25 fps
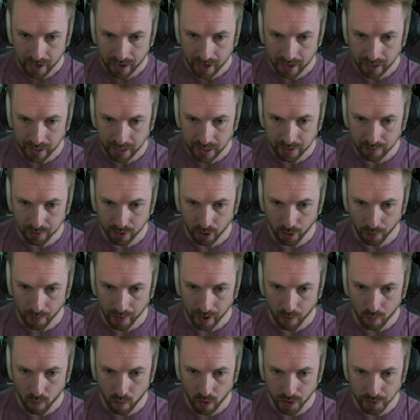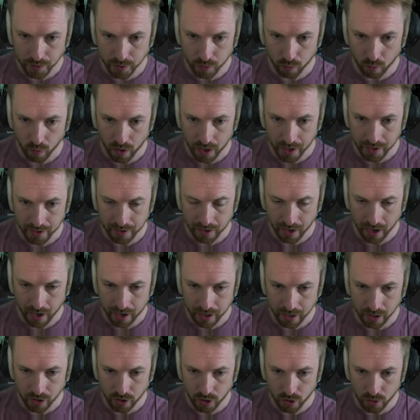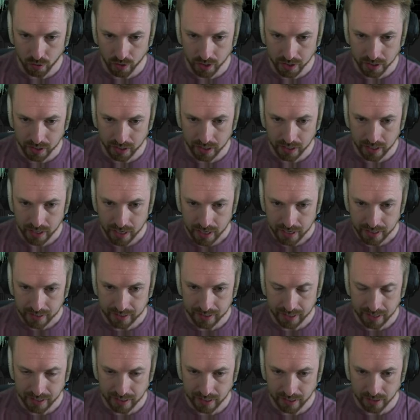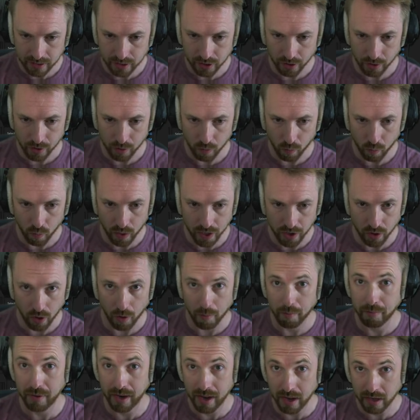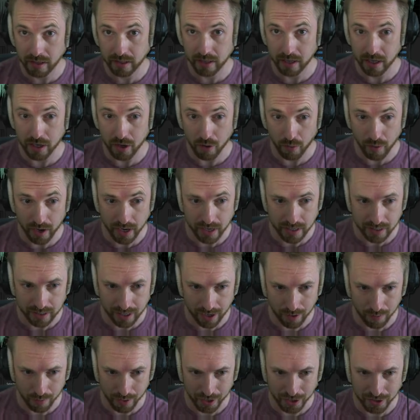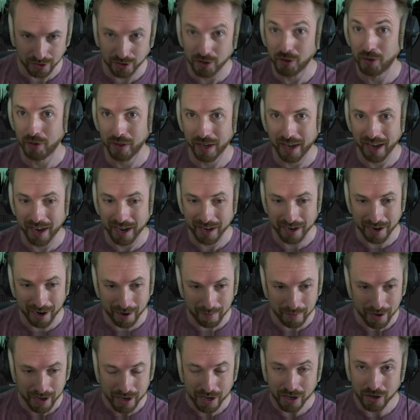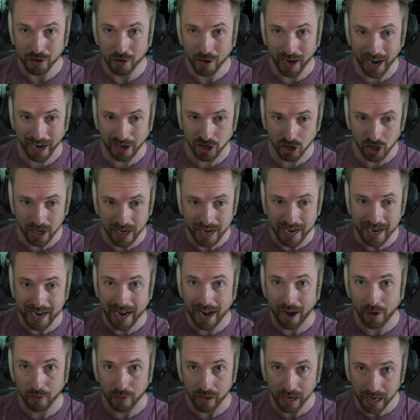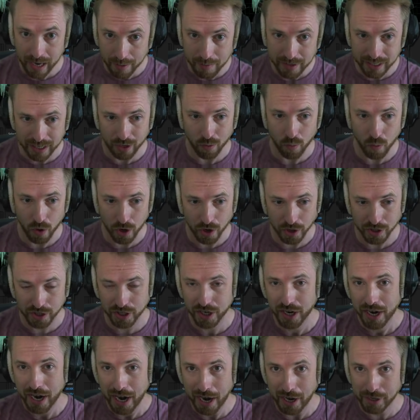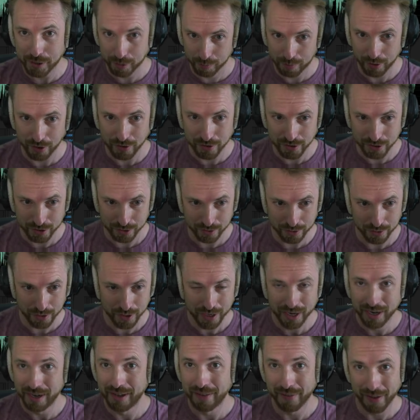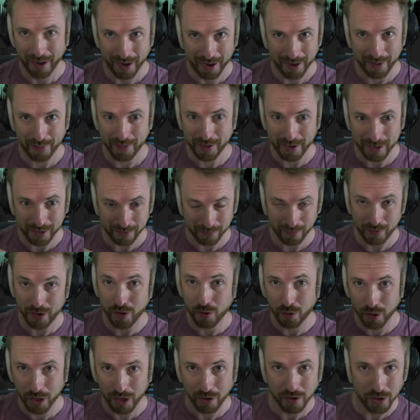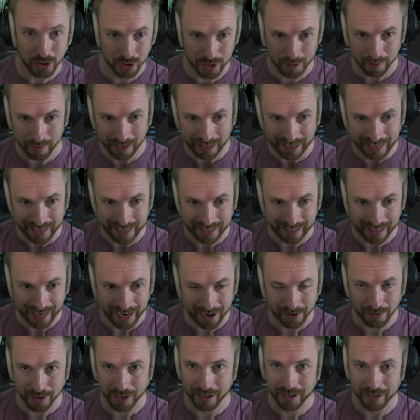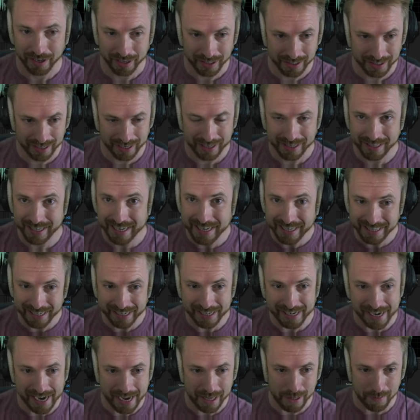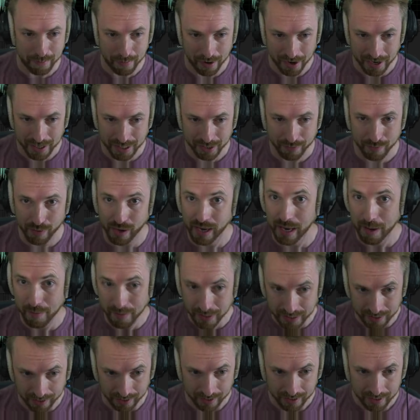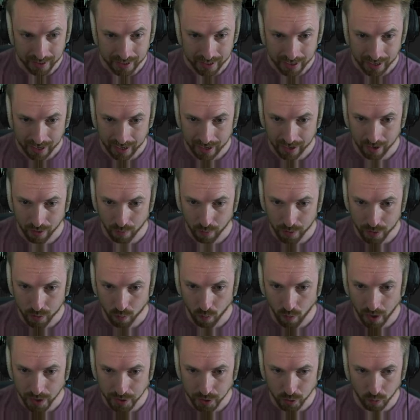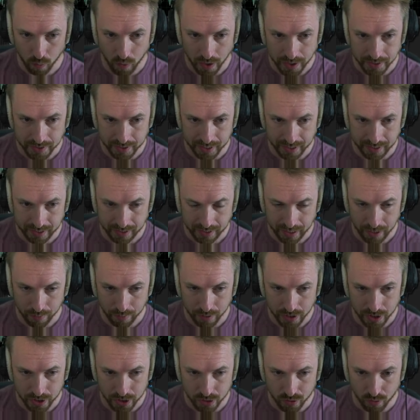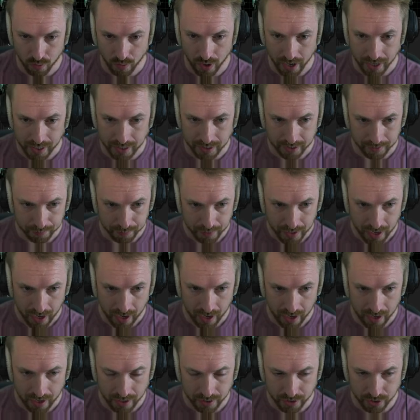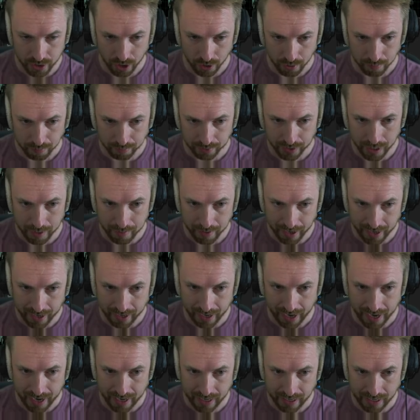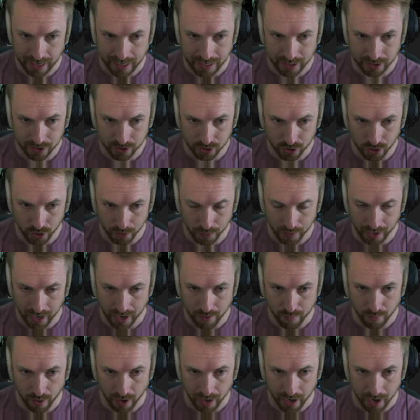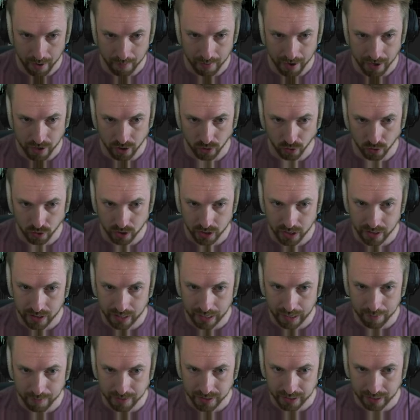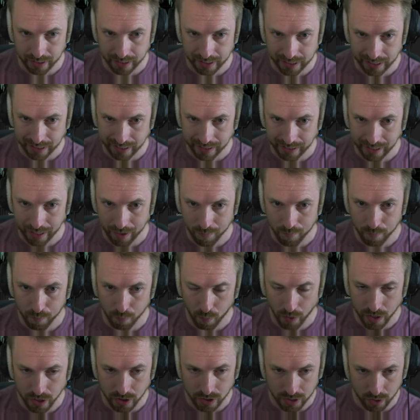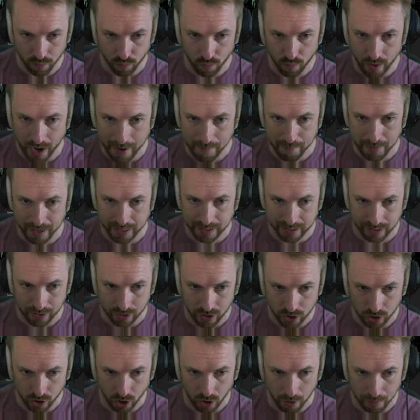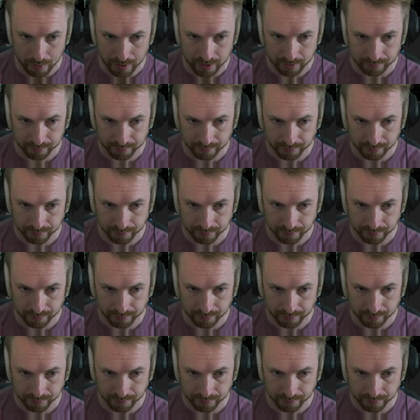uh, leaving on that one-to-one -one kind of unity setting so that we're not blasting your ears out when I turn the gain up. You can actually hear how the limiting works as opposed to uh, the the audio just simply getting louder. It's it's easier to hear the bite of the limiter uh, with the one to one setting there, which is great. Uh, so playback and let's turn the game right up, and you'll see the limiting kicking in when you see red bits at the top.